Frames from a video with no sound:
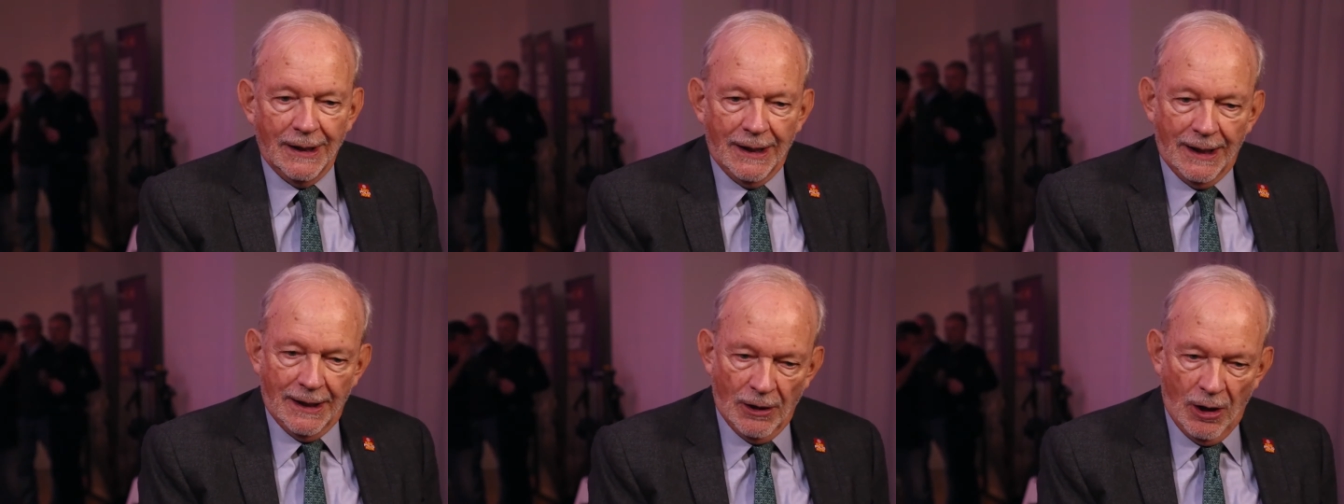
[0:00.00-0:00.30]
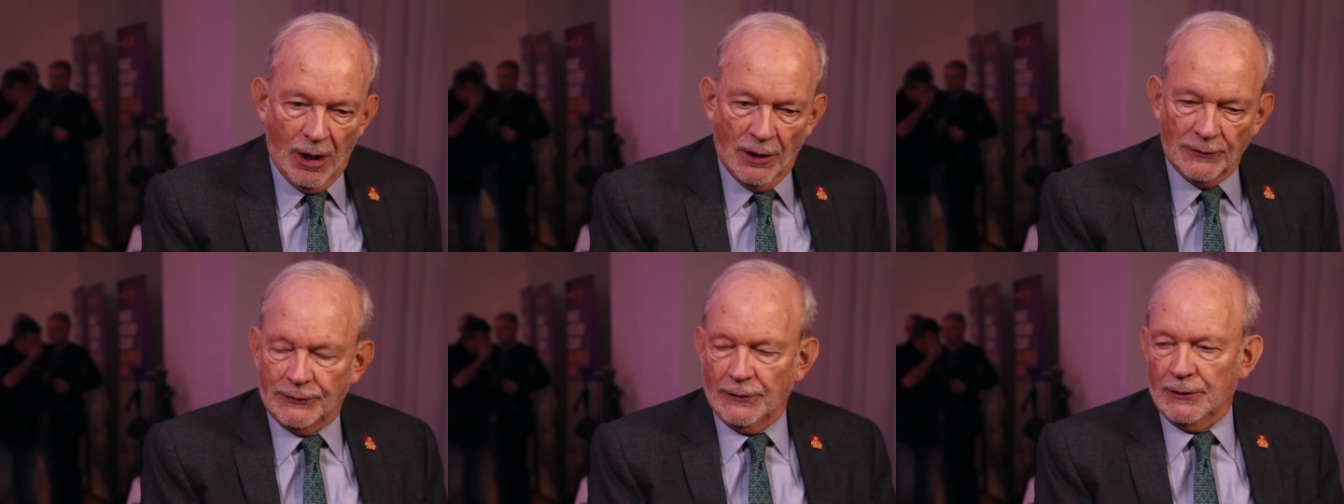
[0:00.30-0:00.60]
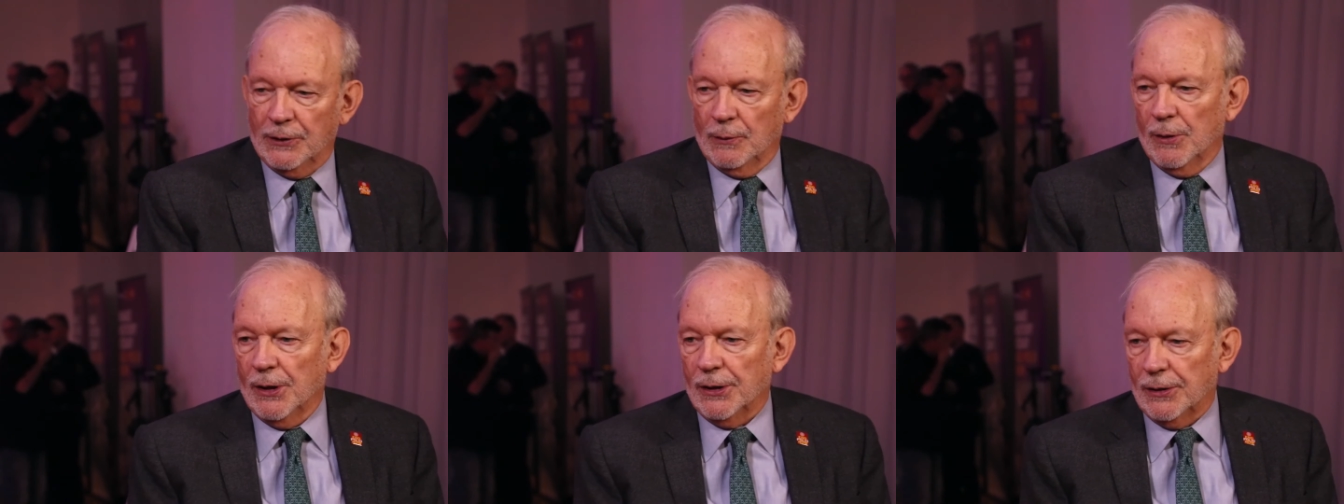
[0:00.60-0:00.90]
and also
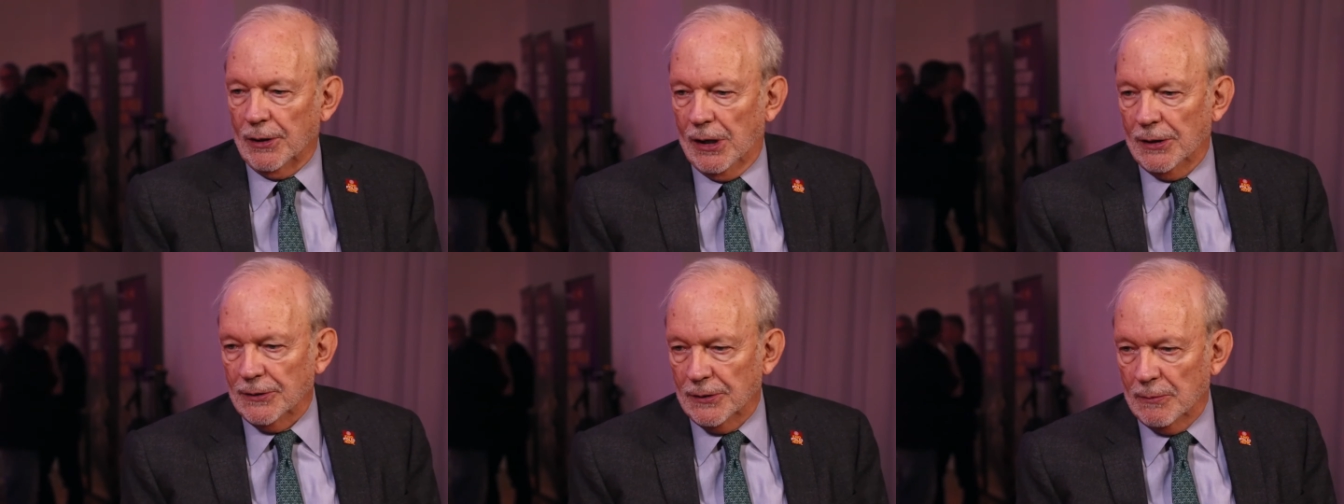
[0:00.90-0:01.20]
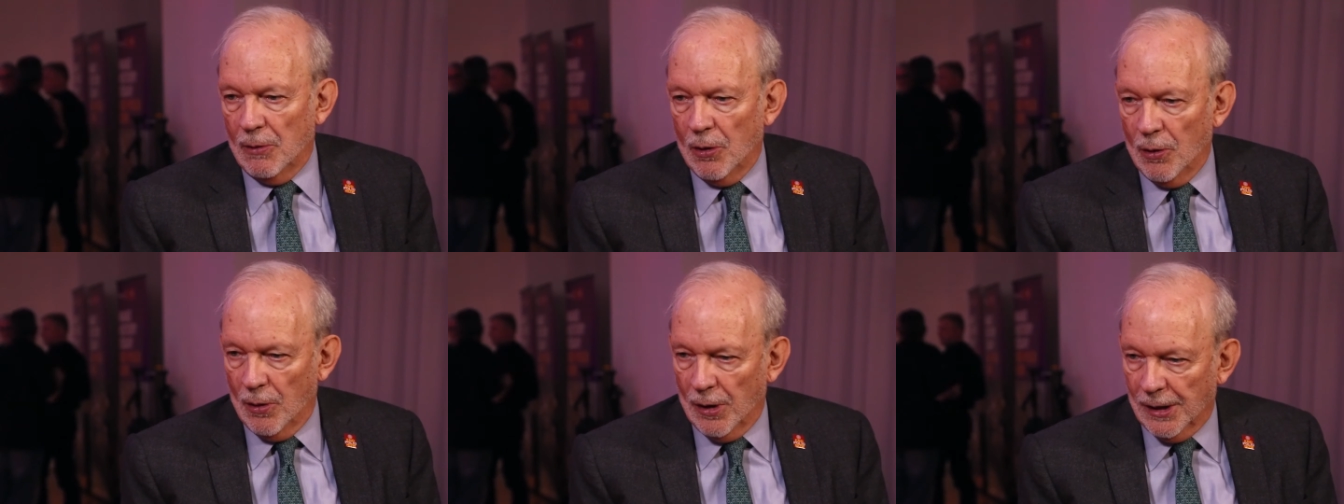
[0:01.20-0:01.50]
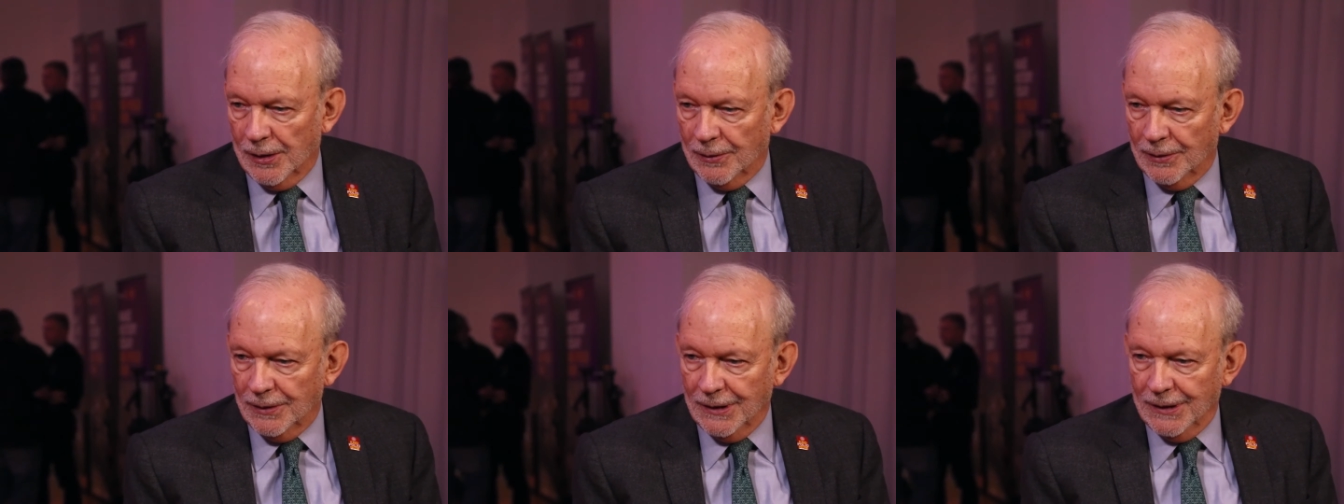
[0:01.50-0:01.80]
to work all the
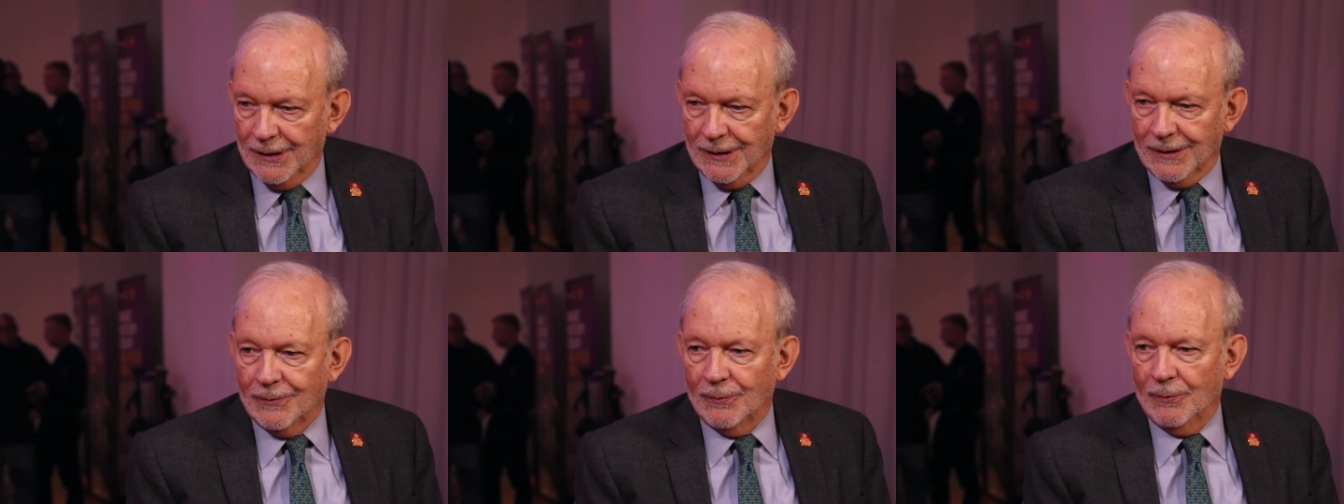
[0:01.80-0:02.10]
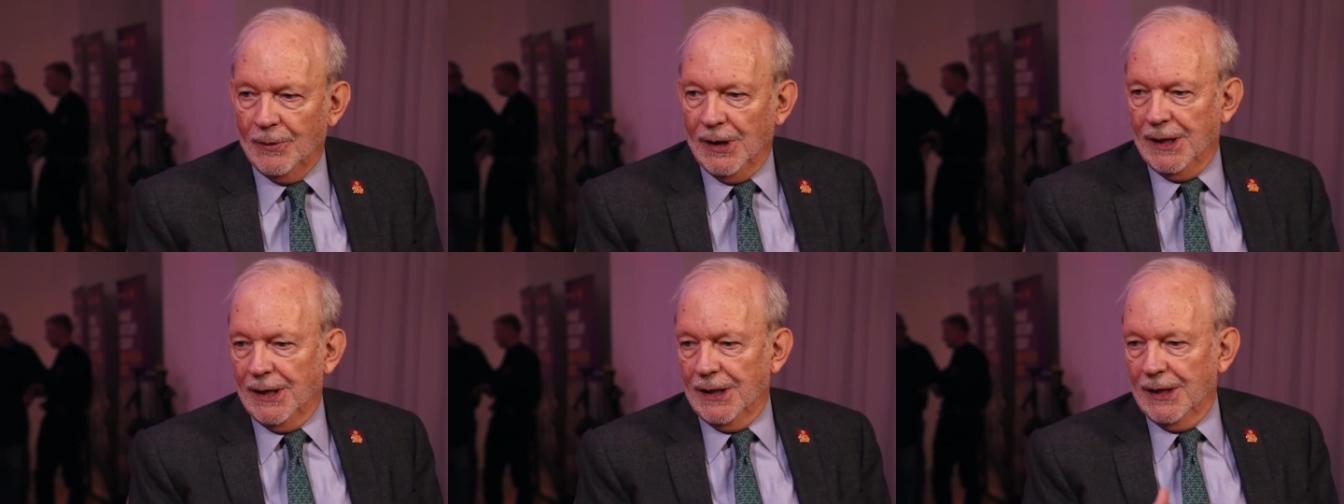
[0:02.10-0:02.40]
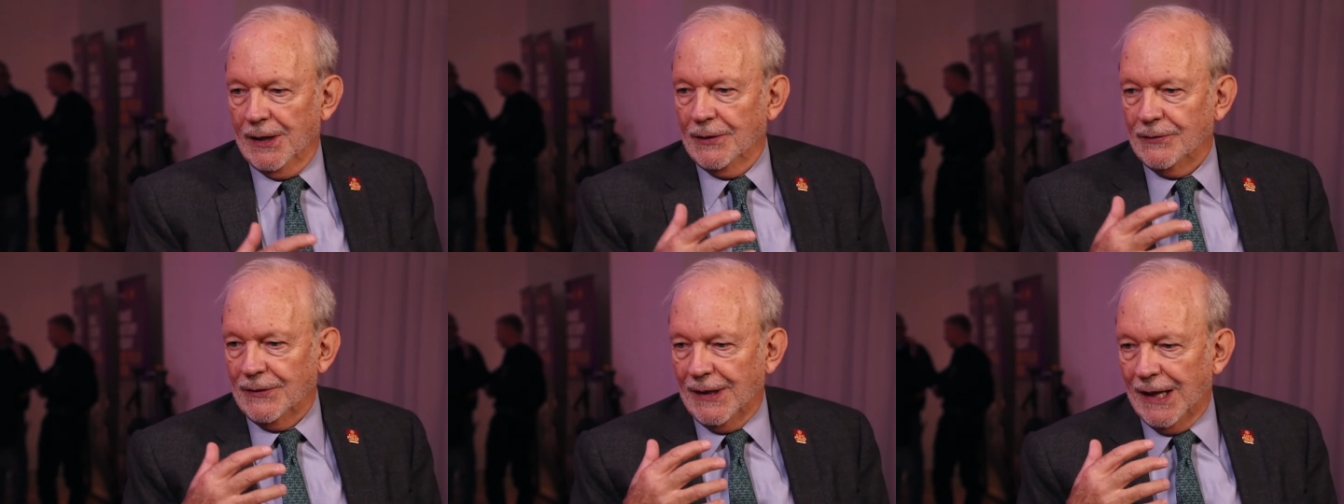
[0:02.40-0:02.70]
more
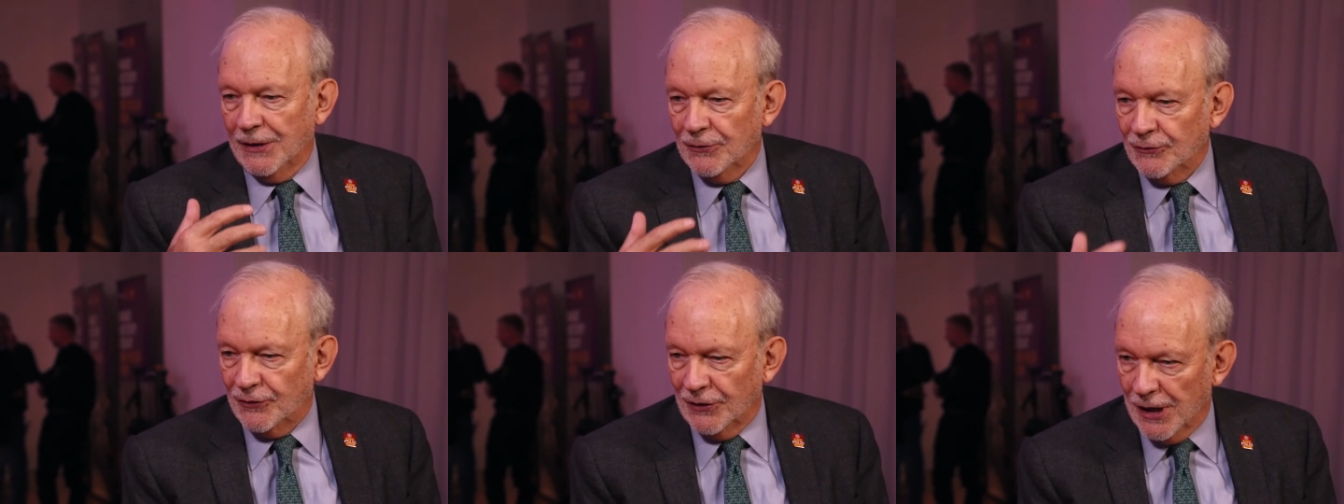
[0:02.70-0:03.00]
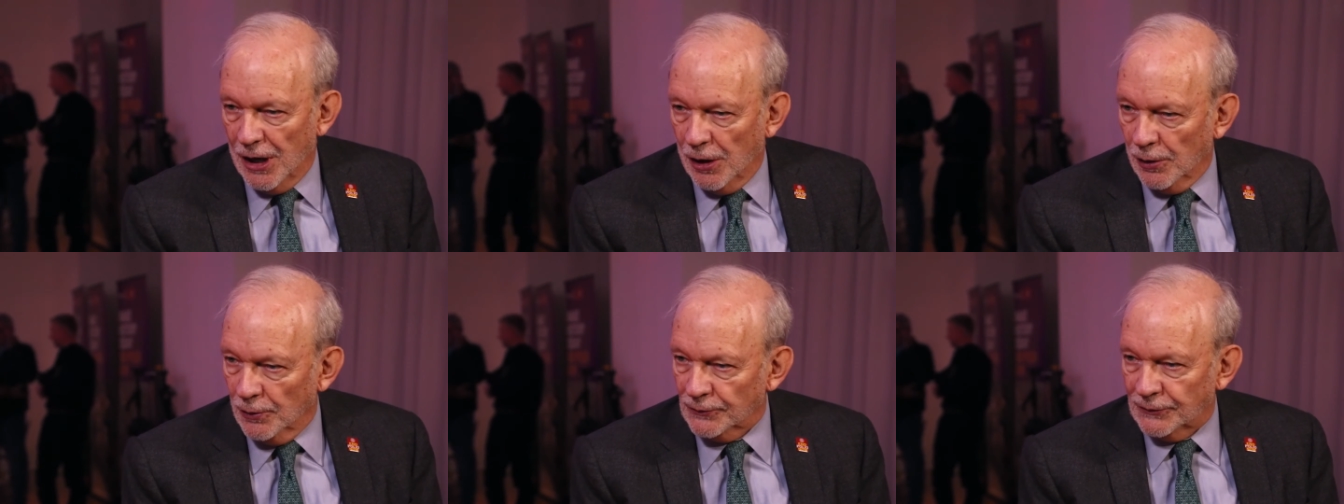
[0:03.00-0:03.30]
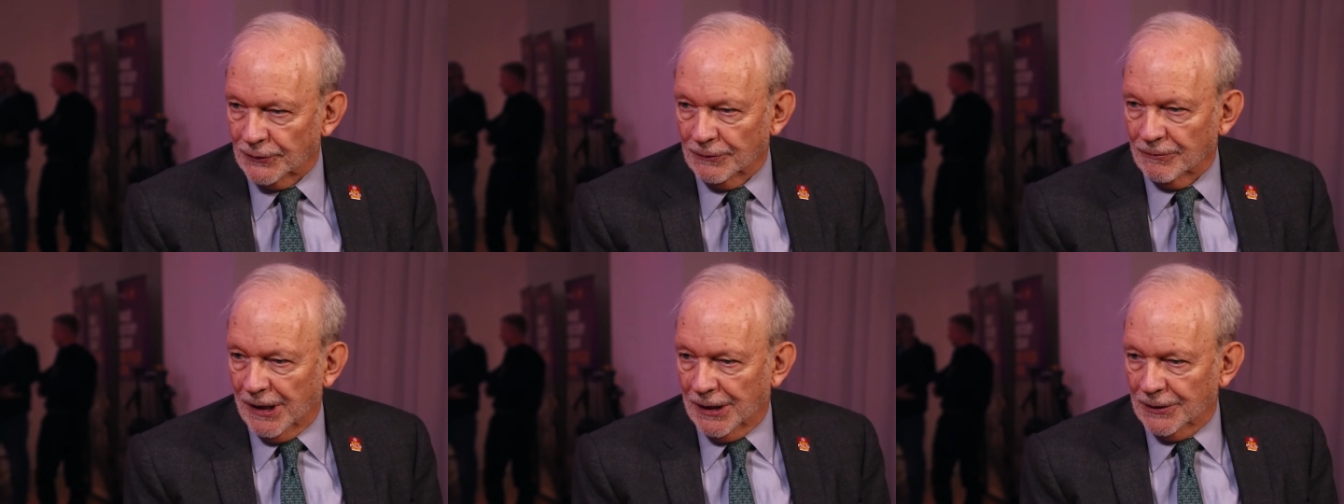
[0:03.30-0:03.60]
with
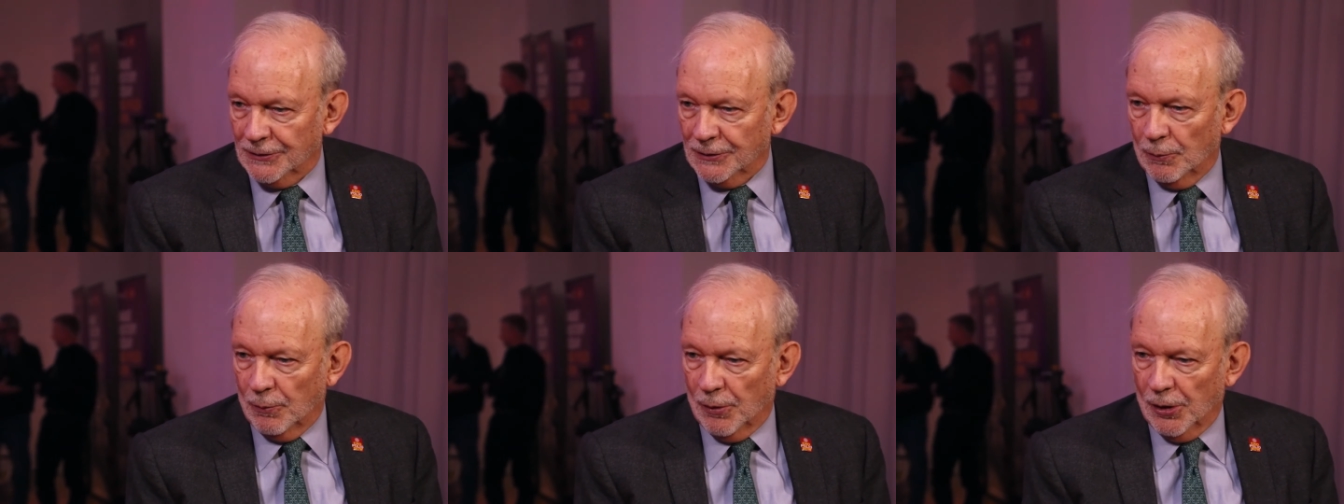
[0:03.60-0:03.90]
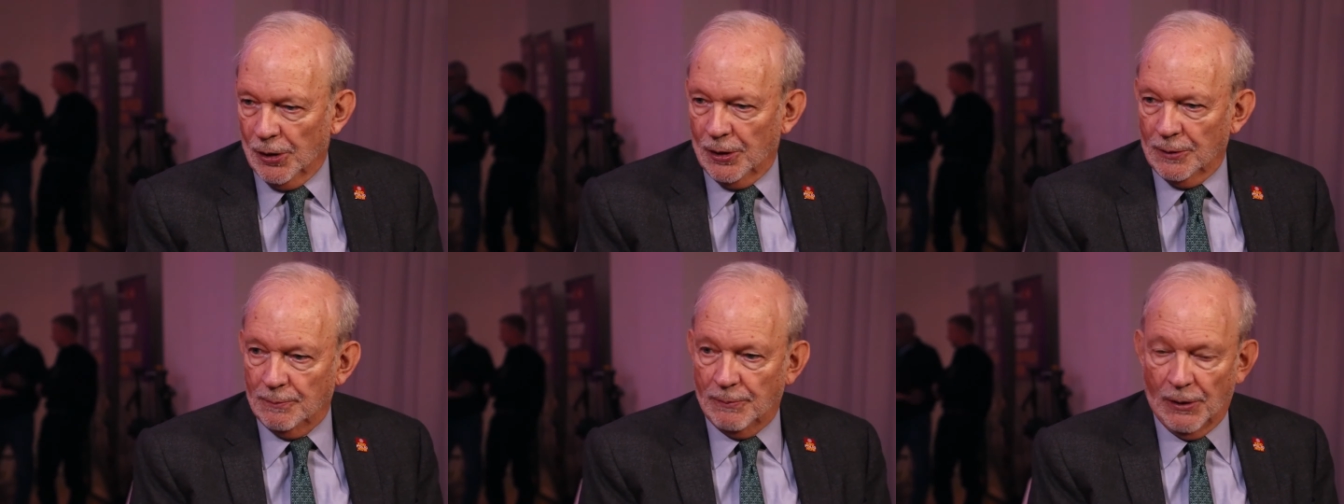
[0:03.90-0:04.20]
NGOs around the world,